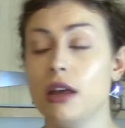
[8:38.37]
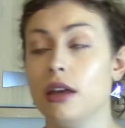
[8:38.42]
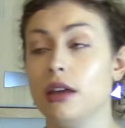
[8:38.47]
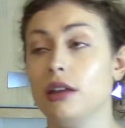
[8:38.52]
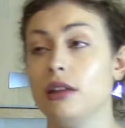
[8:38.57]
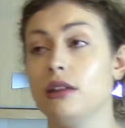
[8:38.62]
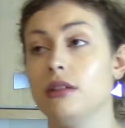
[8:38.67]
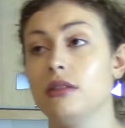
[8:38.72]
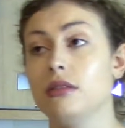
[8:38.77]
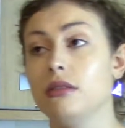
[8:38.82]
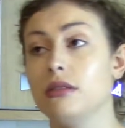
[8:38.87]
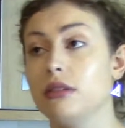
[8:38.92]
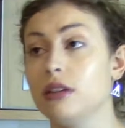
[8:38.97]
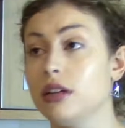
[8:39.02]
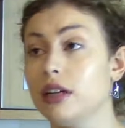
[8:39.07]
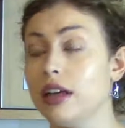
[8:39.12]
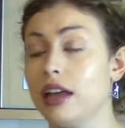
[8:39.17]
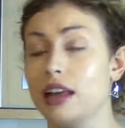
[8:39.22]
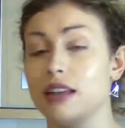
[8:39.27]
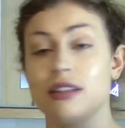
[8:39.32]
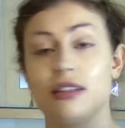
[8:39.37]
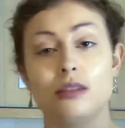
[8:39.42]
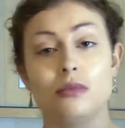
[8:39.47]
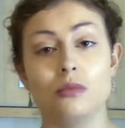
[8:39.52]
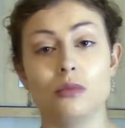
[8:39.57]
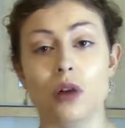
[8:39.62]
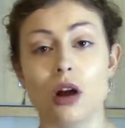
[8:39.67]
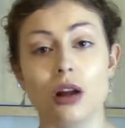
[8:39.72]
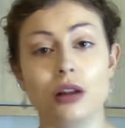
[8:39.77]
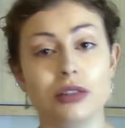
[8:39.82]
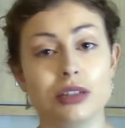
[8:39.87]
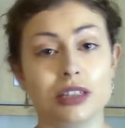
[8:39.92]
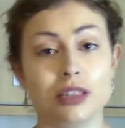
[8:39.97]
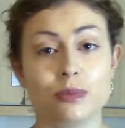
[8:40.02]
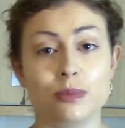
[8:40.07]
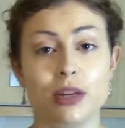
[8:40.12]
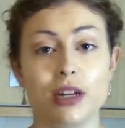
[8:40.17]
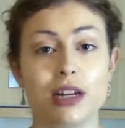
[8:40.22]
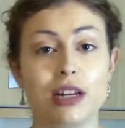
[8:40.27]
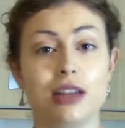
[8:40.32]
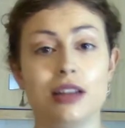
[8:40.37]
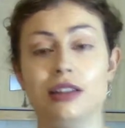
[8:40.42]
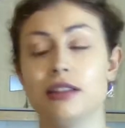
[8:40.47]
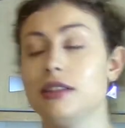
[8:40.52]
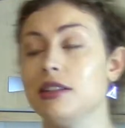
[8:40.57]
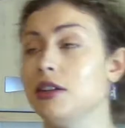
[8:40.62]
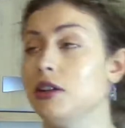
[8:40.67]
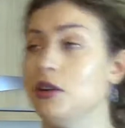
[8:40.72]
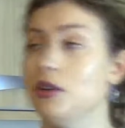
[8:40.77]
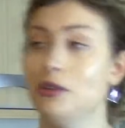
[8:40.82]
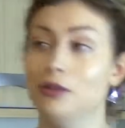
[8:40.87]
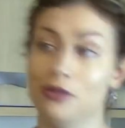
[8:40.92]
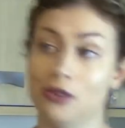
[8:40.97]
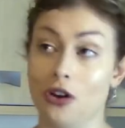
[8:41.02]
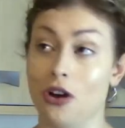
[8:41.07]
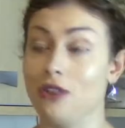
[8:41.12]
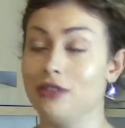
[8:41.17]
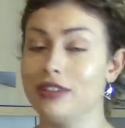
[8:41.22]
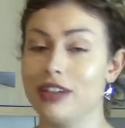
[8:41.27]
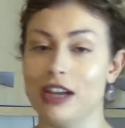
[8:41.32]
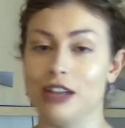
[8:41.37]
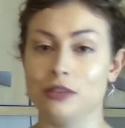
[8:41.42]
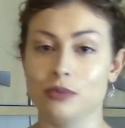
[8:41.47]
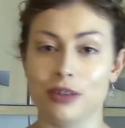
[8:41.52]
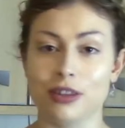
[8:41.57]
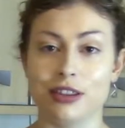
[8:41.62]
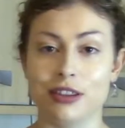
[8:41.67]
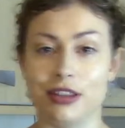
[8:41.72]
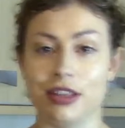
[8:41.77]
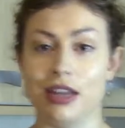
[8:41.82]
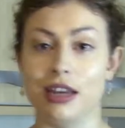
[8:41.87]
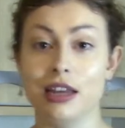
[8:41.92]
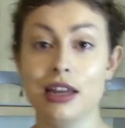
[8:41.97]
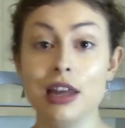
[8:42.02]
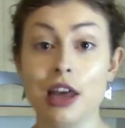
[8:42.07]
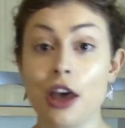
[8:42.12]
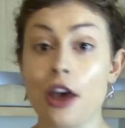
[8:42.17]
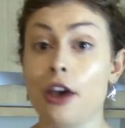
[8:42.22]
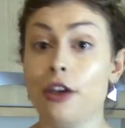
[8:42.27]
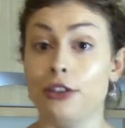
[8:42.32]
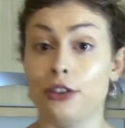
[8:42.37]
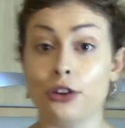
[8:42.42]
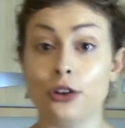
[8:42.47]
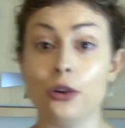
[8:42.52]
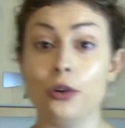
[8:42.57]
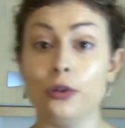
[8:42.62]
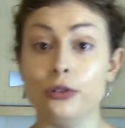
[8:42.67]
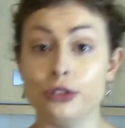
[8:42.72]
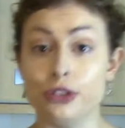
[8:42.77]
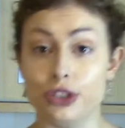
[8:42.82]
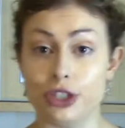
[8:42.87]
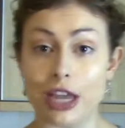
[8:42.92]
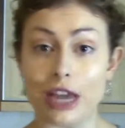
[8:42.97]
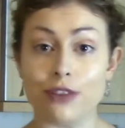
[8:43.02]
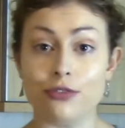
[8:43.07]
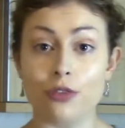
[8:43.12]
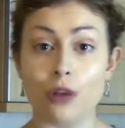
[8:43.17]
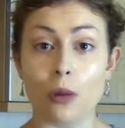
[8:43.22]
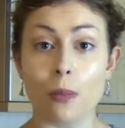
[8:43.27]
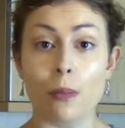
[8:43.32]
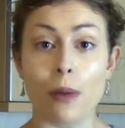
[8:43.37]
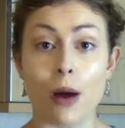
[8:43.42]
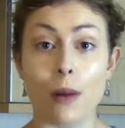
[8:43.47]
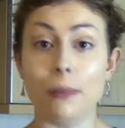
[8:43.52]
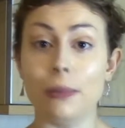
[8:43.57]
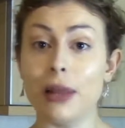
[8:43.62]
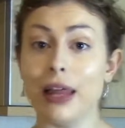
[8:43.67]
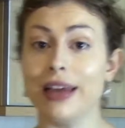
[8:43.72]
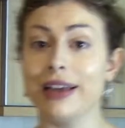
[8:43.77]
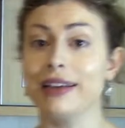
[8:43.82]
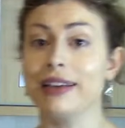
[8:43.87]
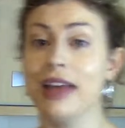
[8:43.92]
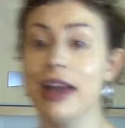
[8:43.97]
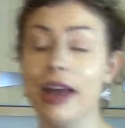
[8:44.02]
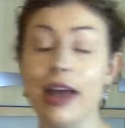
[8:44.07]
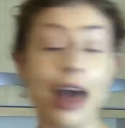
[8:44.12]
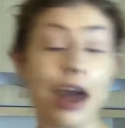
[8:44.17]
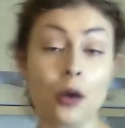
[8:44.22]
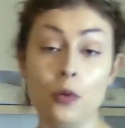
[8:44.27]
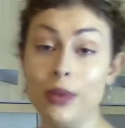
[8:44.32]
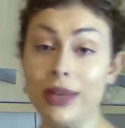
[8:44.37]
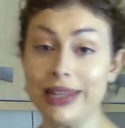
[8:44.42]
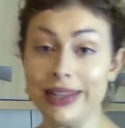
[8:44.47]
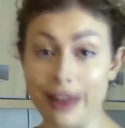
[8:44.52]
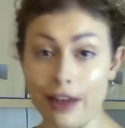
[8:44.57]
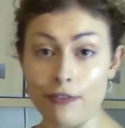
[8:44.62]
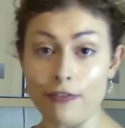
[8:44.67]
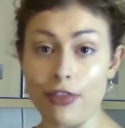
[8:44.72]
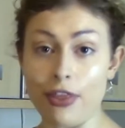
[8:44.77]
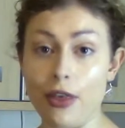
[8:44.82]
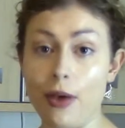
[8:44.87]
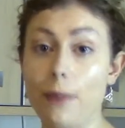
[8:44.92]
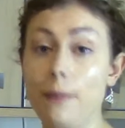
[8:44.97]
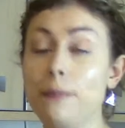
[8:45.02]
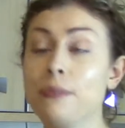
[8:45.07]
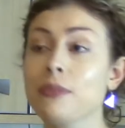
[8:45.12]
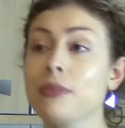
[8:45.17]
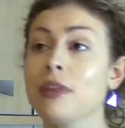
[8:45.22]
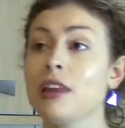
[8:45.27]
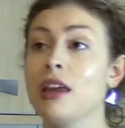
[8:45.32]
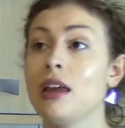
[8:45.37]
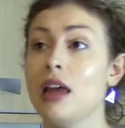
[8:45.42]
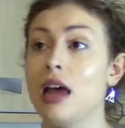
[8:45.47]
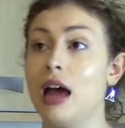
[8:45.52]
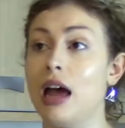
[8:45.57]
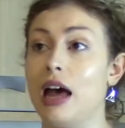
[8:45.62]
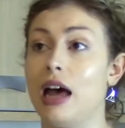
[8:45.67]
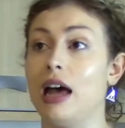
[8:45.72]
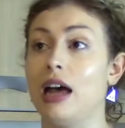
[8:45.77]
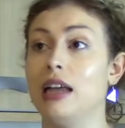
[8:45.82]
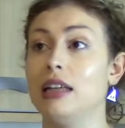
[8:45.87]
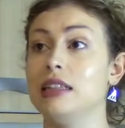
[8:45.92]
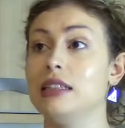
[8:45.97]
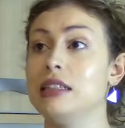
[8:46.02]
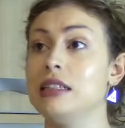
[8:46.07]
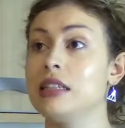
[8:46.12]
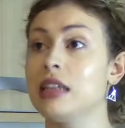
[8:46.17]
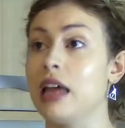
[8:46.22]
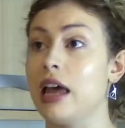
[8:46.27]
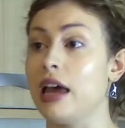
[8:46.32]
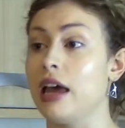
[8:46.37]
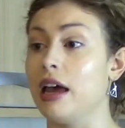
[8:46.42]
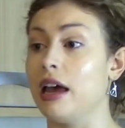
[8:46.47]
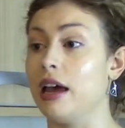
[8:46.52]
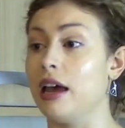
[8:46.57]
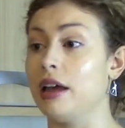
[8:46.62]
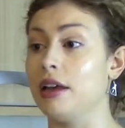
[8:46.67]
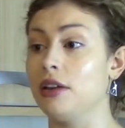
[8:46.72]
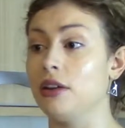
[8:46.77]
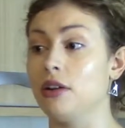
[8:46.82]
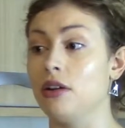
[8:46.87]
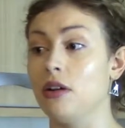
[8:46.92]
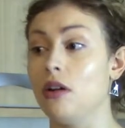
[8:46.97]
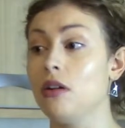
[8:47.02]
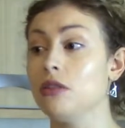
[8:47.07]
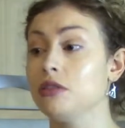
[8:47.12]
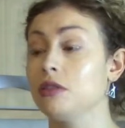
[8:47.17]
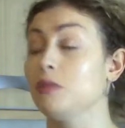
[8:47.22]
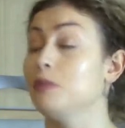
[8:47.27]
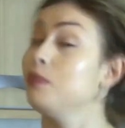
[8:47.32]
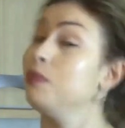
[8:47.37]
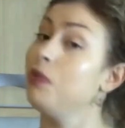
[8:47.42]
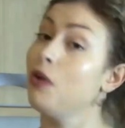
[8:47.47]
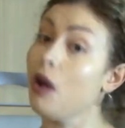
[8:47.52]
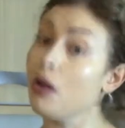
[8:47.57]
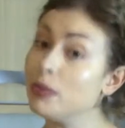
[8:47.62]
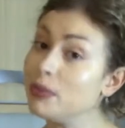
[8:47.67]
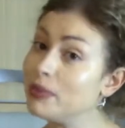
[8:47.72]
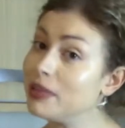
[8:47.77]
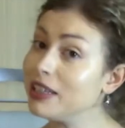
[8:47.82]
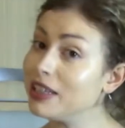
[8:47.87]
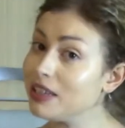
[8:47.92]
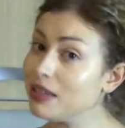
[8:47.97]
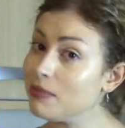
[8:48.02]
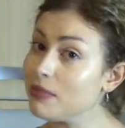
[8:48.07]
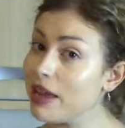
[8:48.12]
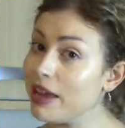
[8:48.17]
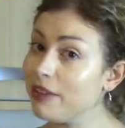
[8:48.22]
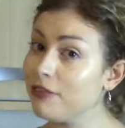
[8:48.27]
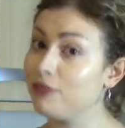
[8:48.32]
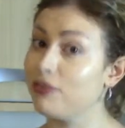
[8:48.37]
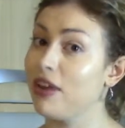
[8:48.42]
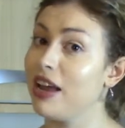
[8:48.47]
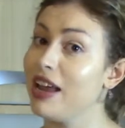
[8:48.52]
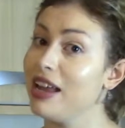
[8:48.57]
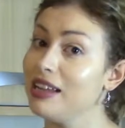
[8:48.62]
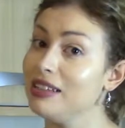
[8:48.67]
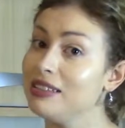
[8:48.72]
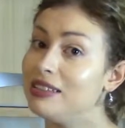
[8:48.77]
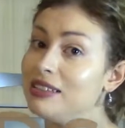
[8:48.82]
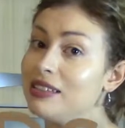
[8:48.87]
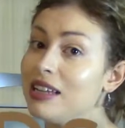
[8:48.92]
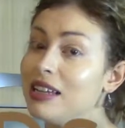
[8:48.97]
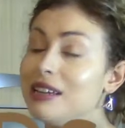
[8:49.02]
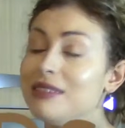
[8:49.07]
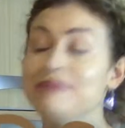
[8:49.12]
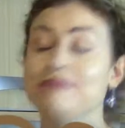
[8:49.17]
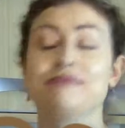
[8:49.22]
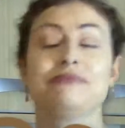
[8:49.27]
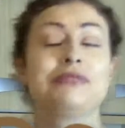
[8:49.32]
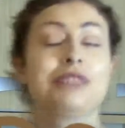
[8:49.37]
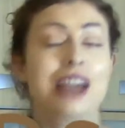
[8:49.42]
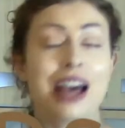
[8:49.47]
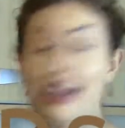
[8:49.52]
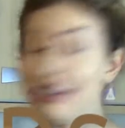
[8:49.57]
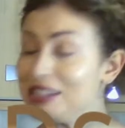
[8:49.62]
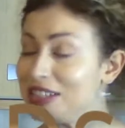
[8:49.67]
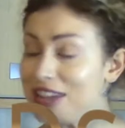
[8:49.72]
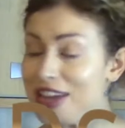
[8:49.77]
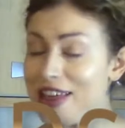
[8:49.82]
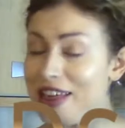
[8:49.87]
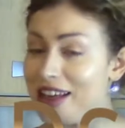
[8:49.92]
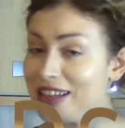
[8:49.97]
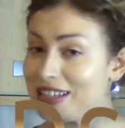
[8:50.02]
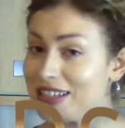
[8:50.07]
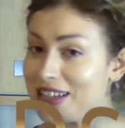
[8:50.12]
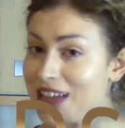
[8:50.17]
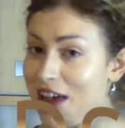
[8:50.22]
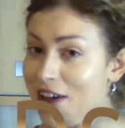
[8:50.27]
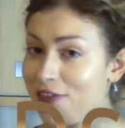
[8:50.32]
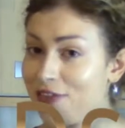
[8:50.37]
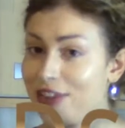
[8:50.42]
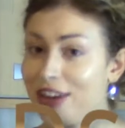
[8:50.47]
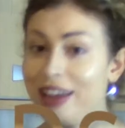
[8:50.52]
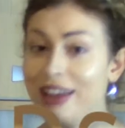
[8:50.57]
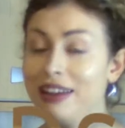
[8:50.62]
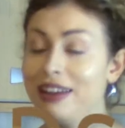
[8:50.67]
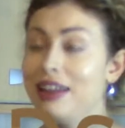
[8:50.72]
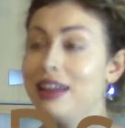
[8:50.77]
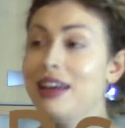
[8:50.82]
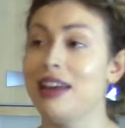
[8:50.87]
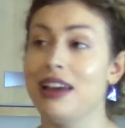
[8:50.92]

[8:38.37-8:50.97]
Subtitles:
You're going to get some world experience, you know, contact with the good old general public, how we love them. And you're also probably going to make friends. Can't say that's a definite.